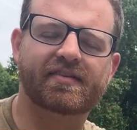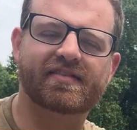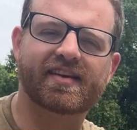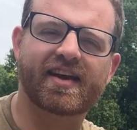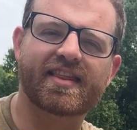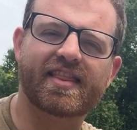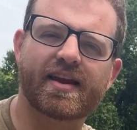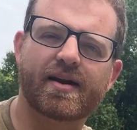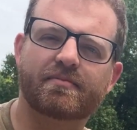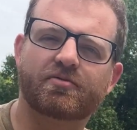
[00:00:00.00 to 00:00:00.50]

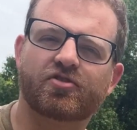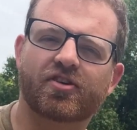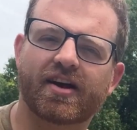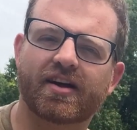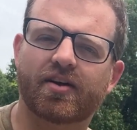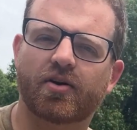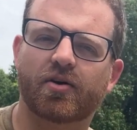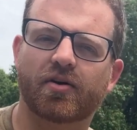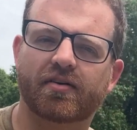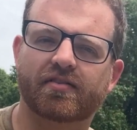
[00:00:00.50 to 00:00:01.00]
say that I'm trying
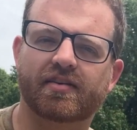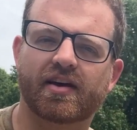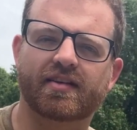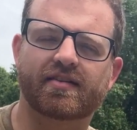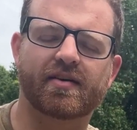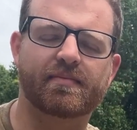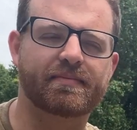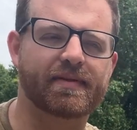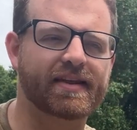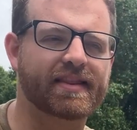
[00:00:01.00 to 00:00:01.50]
to hook set
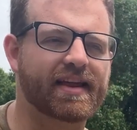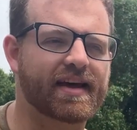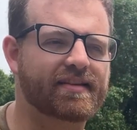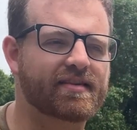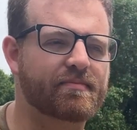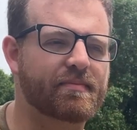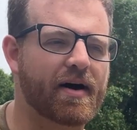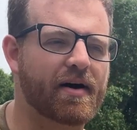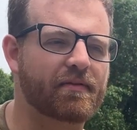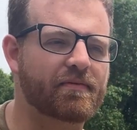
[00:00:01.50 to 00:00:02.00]
something that's
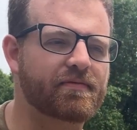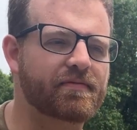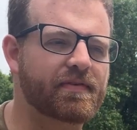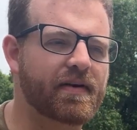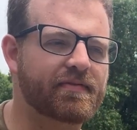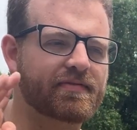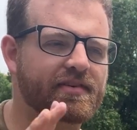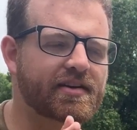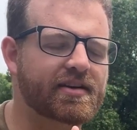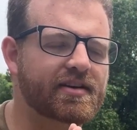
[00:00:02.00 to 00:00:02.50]
about
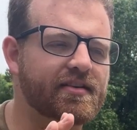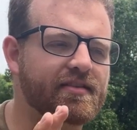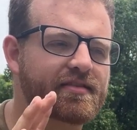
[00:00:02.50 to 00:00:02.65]
50,